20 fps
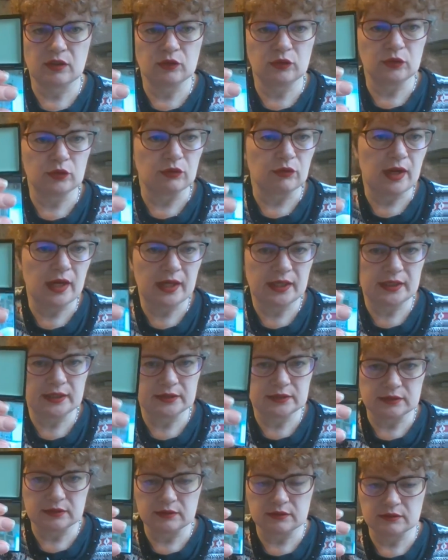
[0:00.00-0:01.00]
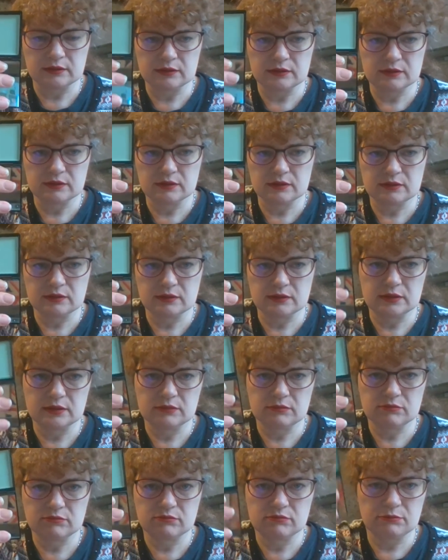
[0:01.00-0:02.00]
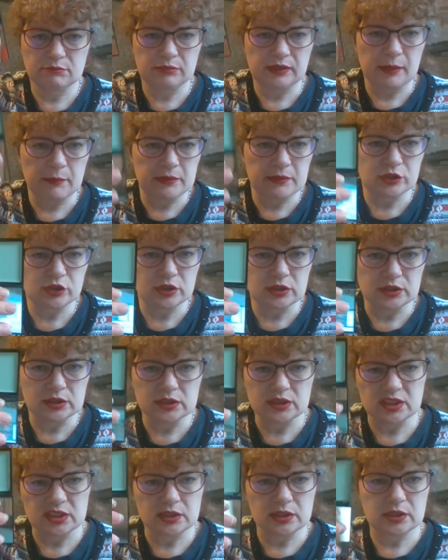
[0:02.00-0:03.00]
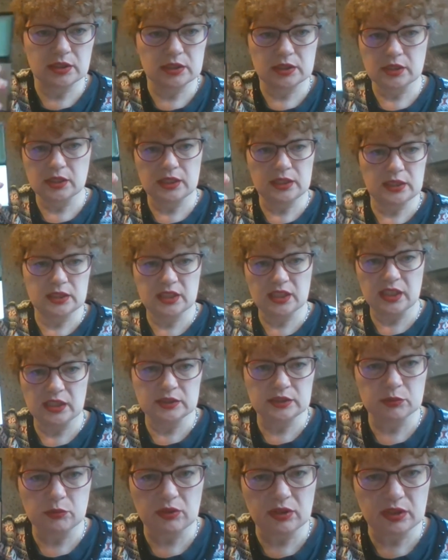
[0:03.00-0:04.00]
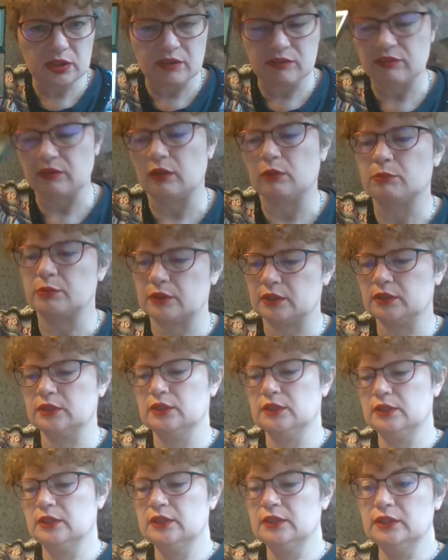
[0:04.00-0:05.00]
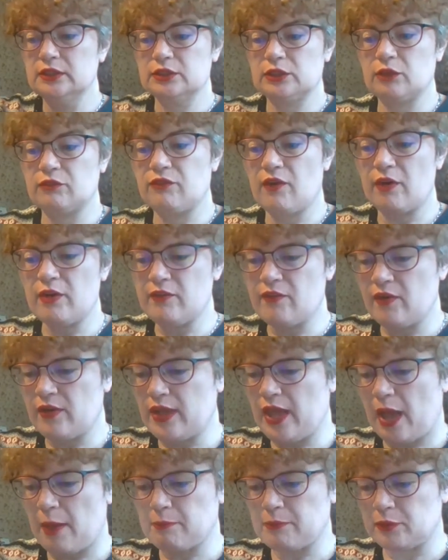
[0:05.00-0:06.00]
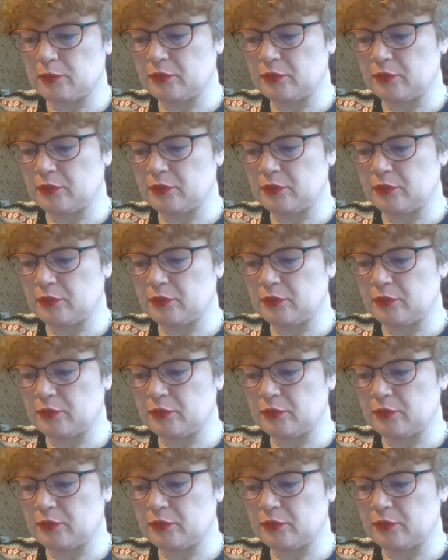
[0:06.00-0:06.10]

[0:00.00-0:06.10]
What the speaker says: under eyes and blemishes and anything else you want to cover up. So very, very happy